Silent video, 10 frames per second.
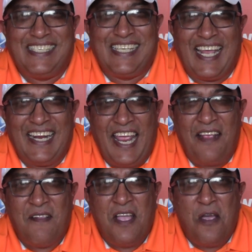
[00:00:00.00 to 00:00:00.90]

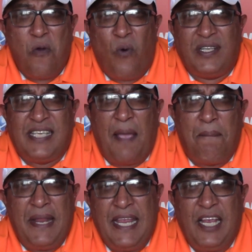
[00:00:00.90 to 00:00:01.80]
Saturday. What's
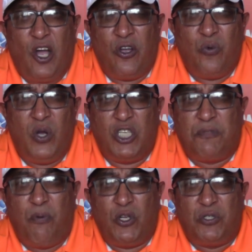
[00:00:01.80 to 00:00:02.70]
happening on World
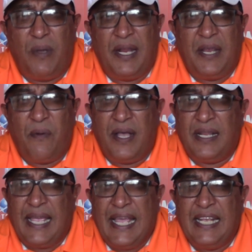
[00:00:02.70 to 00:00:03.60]
Sports Betting?
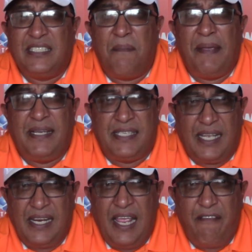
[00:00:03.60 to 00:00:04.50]
Well, it is a big
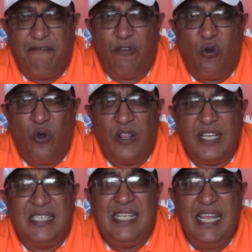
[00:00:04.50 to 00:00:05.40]
Sunday for
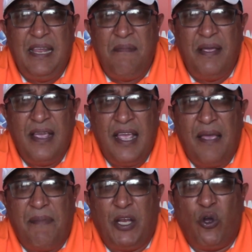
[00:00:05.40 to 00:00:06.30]
the team
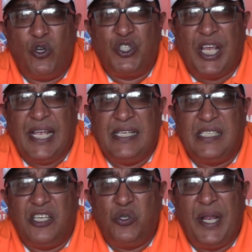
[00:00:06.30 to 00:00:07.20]
because
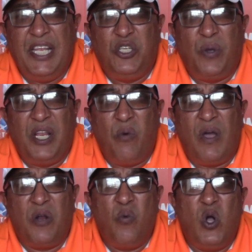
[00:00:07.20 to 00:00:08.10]
it's the
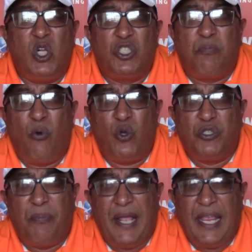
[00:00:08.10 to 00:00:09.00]
2021 World
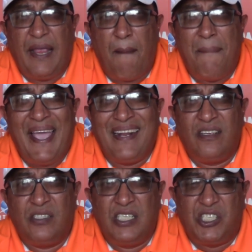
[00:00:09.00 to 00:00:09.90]
Sports Betting
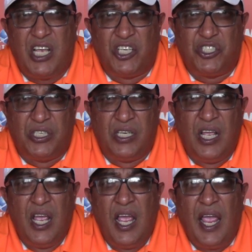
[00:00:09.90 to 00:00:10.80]
panel discussion
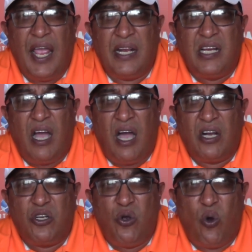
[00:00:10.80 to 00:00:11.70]
and
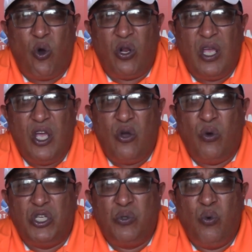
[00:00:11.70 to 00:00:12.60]
card call,
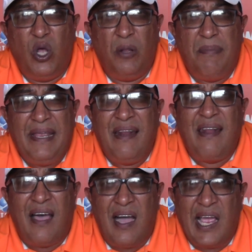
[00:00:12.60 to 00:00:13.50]
which will be
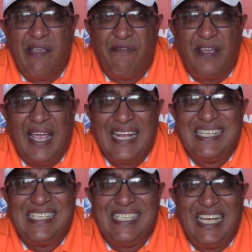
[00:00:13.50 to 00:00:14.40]
live
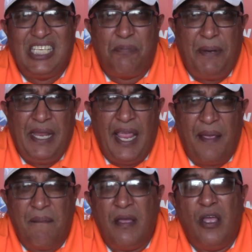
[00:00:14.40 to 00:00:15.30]
at 6
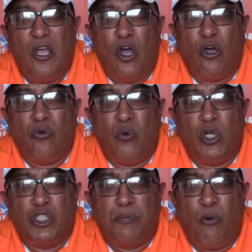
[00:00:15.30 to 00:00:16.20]
p.m. on
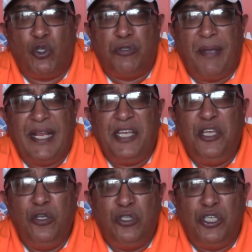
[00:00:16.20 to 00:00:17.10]
World Sports
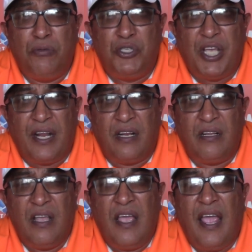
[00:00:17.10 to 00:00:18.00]
Betting YouTube
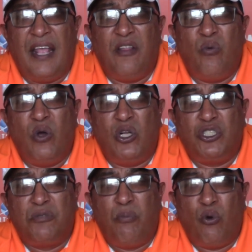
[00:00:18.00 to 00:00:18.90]
channel and the
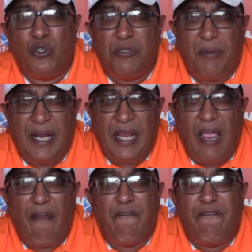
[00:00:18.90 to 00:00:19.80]
World Sports
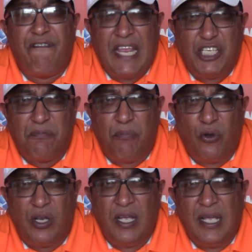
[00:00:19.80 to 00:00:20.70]
Betting
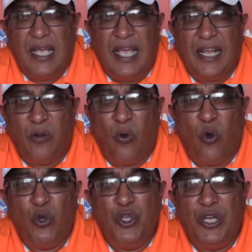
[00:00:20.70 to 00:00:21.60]
Facebook. And
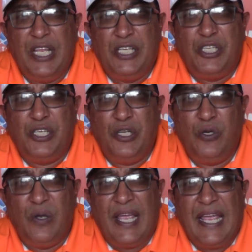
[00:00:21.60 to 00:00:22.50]
all you need to
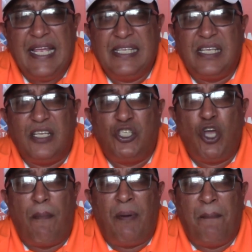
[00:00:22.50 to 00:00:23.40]
do is
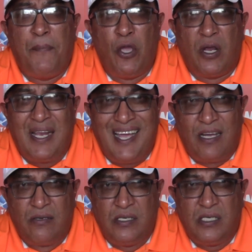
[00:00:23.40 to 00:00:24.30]
top up your
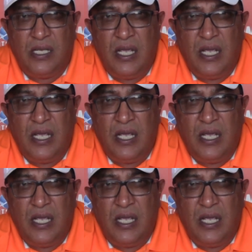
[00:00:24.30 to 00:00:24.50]
account